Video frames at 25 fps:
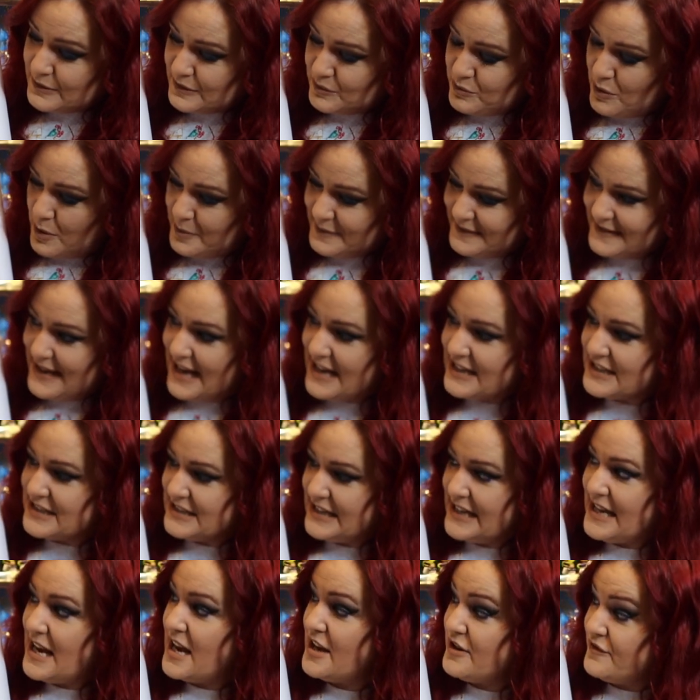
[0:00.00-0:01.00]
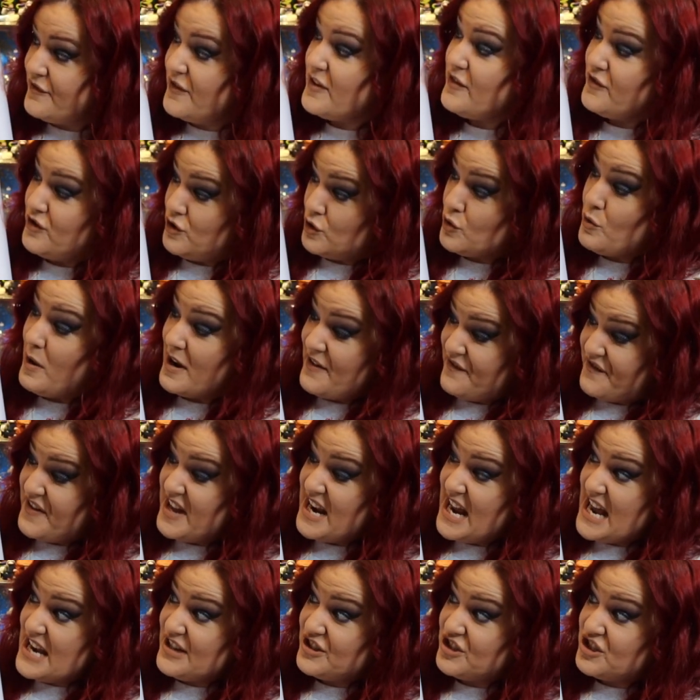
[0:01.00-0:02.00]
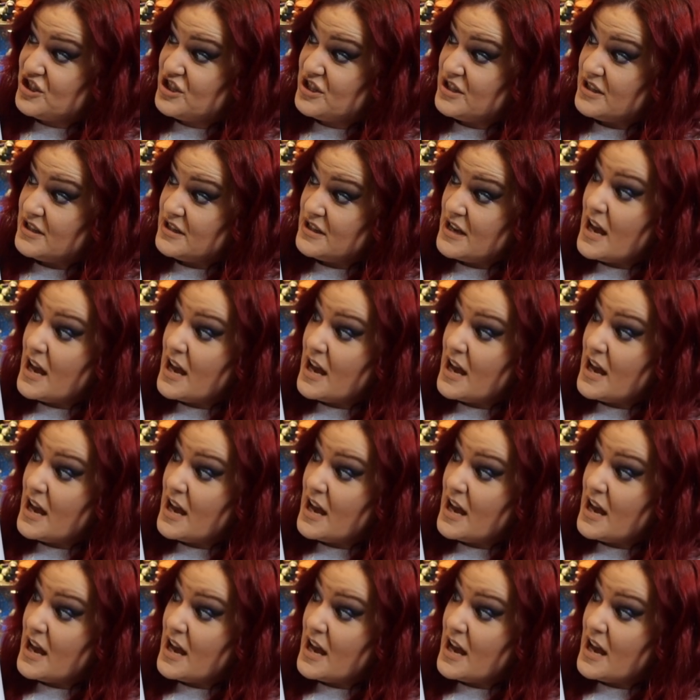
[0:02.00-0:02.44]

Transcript: was what was actually, have you quite finished?